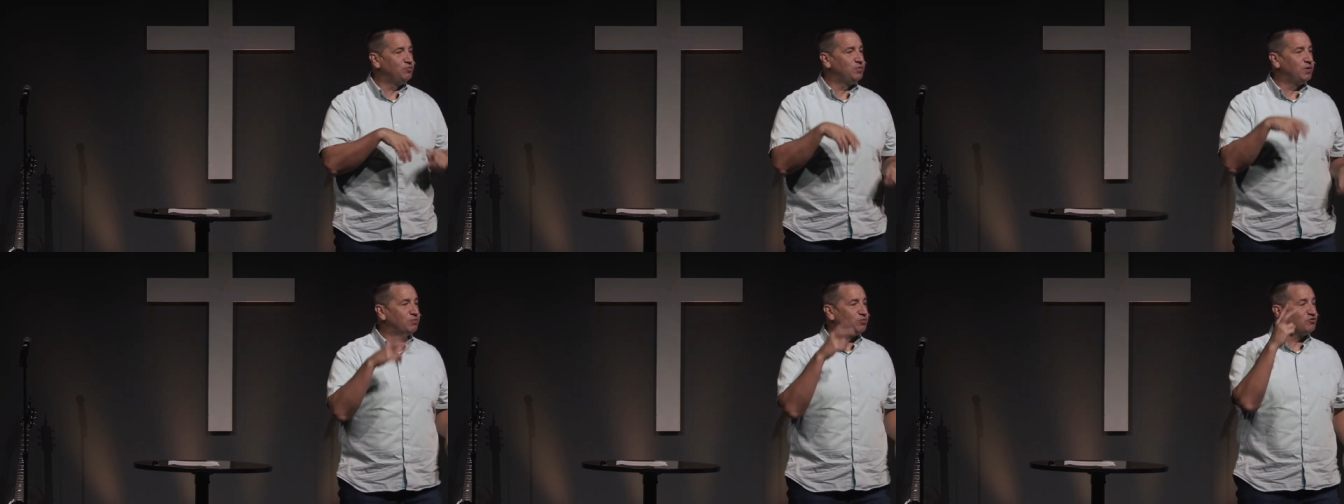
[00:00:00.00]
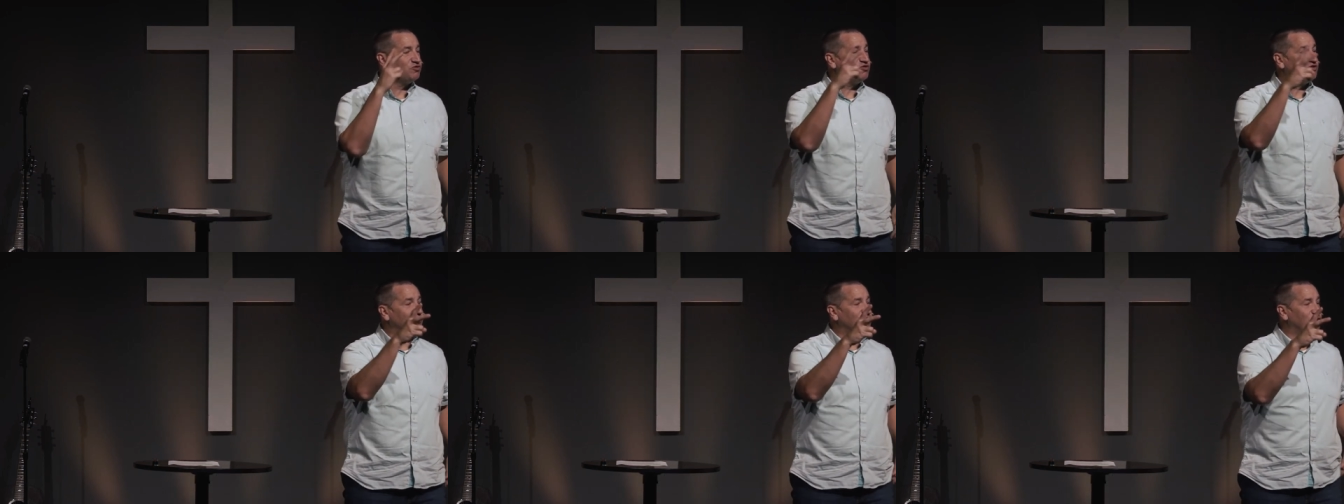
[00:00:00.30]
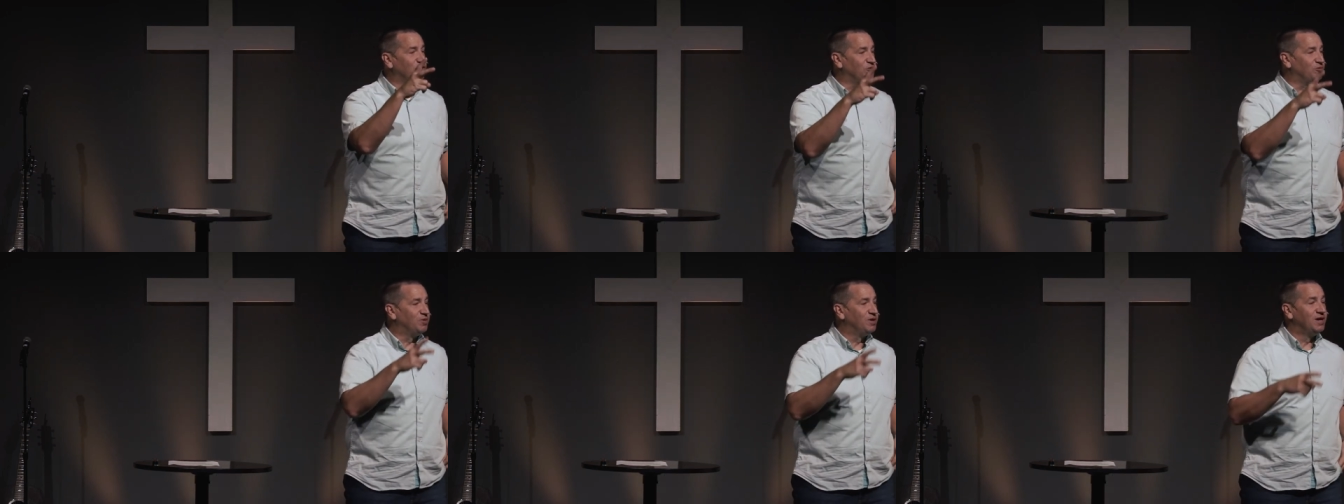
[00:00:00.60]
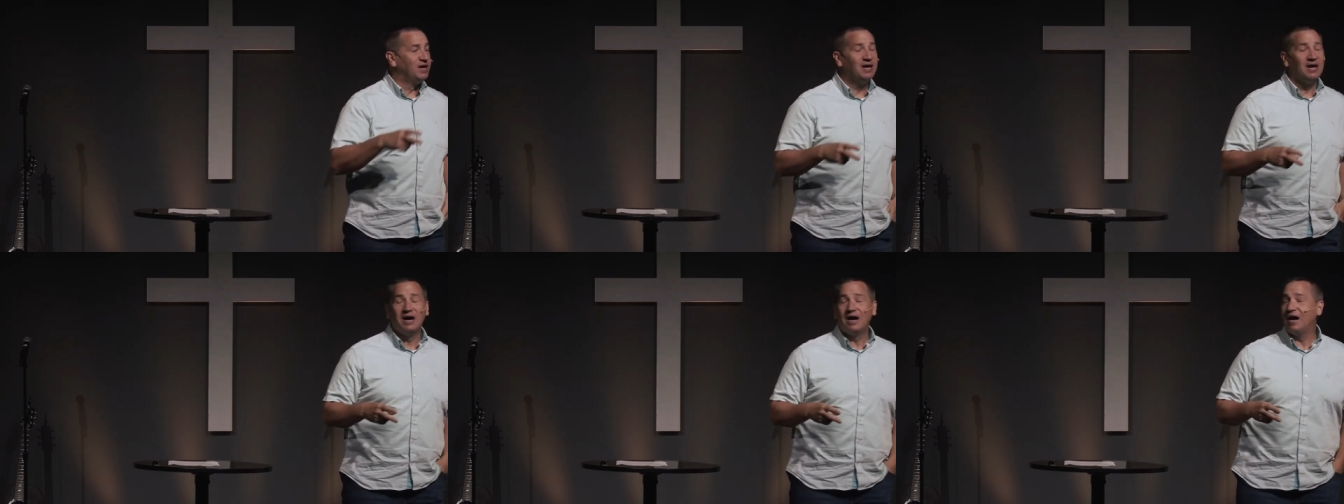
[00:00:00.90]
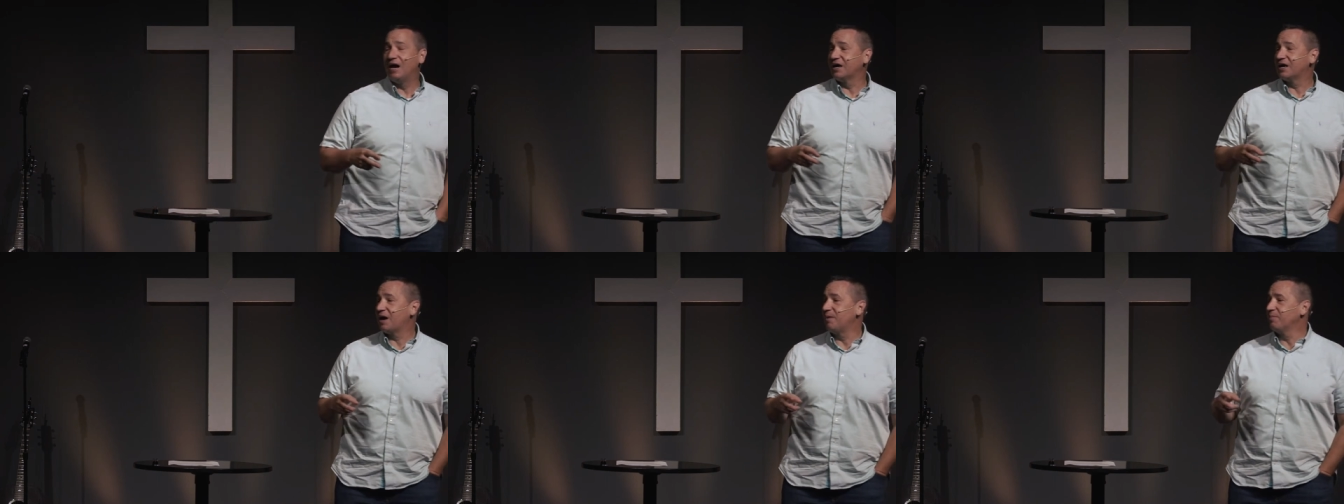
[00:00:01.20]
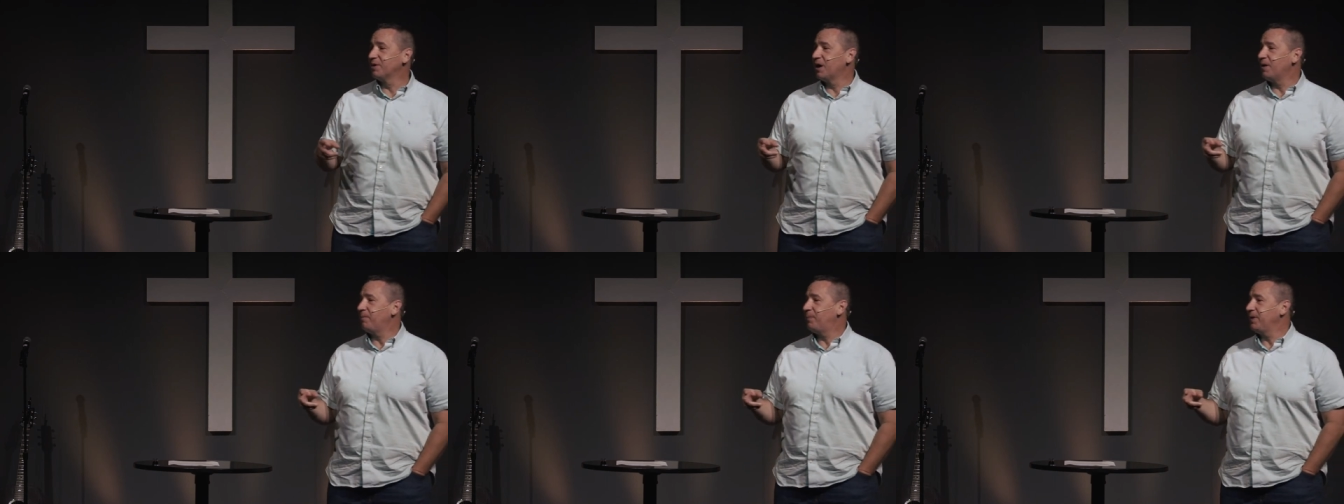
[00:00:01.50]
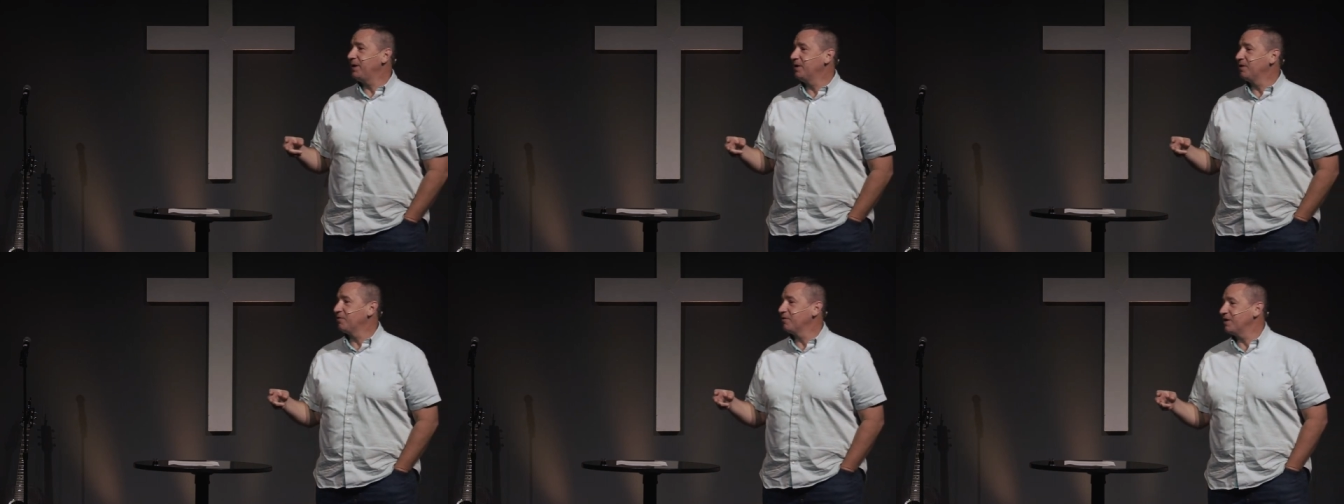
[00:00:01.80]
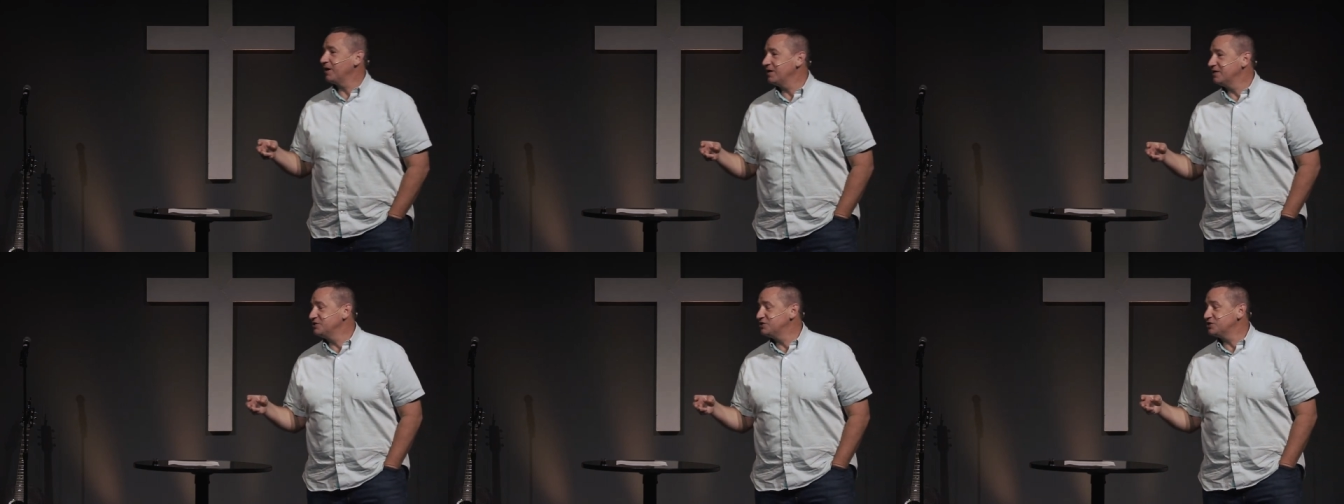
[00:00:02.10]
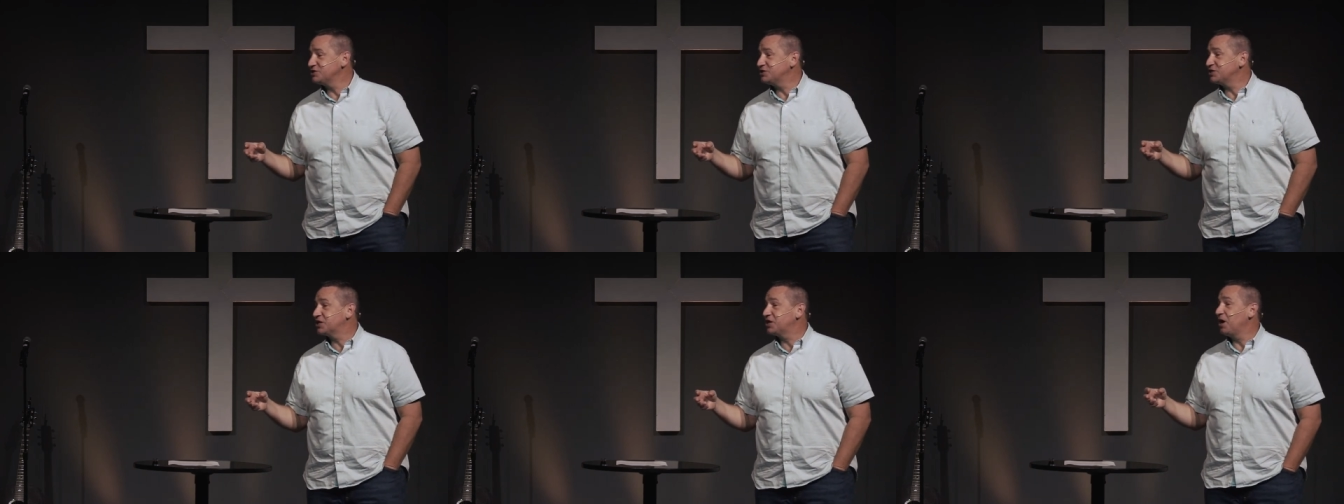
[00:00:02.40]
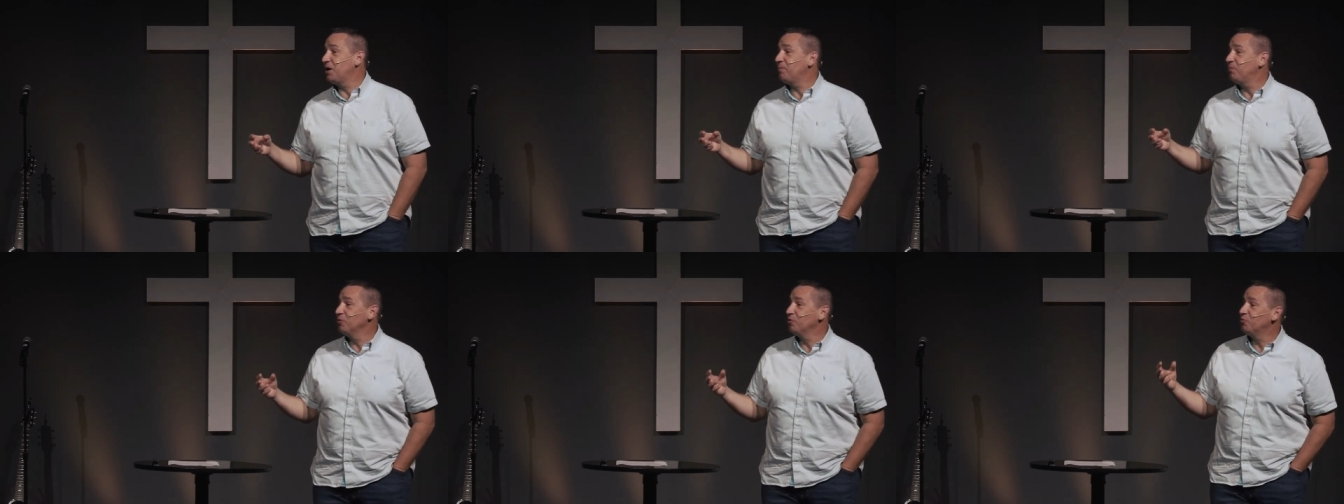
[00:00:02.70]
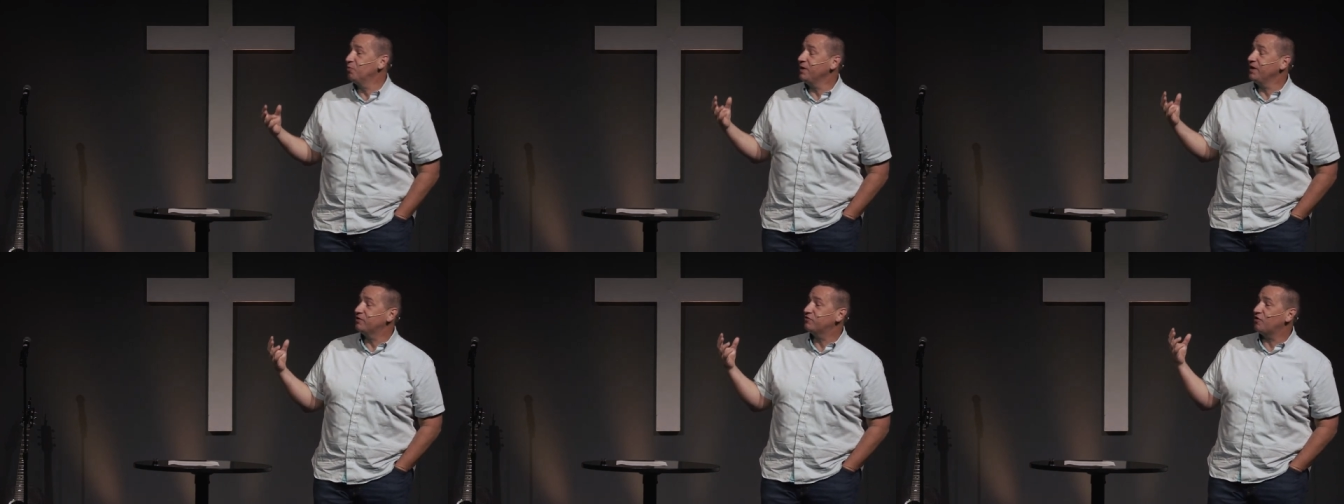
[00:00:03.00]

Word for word: Number two, uh, coming up here in just a couple of weeks,